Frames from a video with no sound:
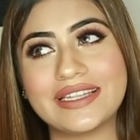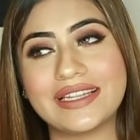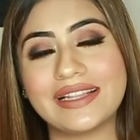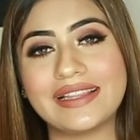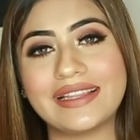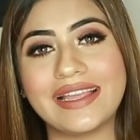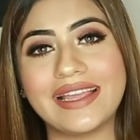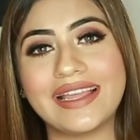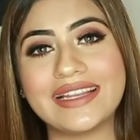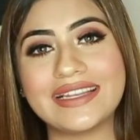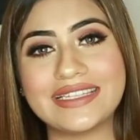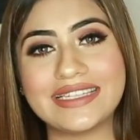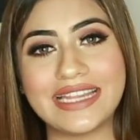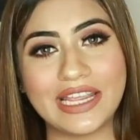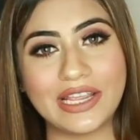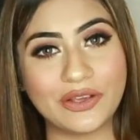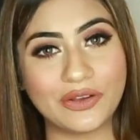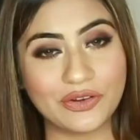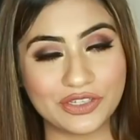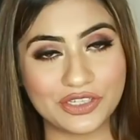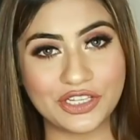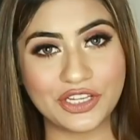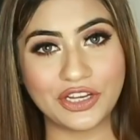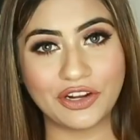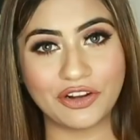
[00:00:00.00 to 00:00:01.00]
Till then, take
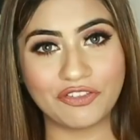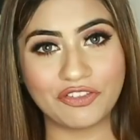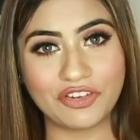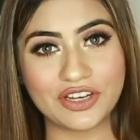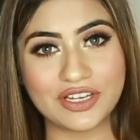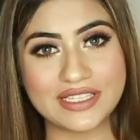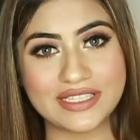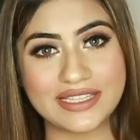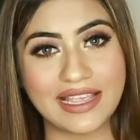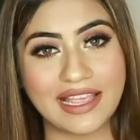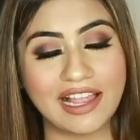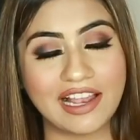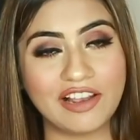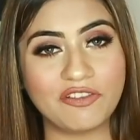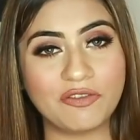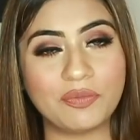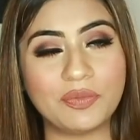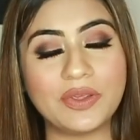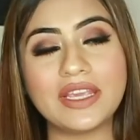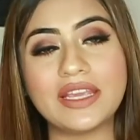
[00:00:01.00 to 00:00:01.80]
good care of yourself,